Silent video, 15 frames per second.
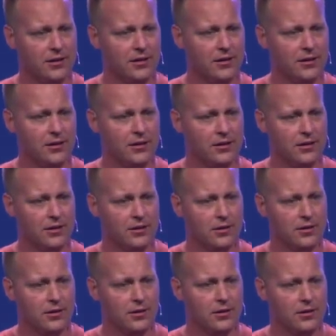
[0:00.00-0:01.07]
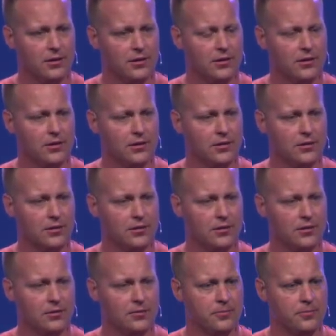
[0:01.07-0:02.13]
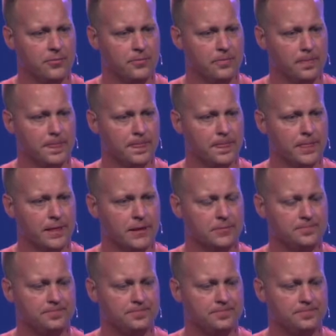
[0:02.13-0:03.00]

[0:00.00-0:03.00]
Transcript: (no one is talking)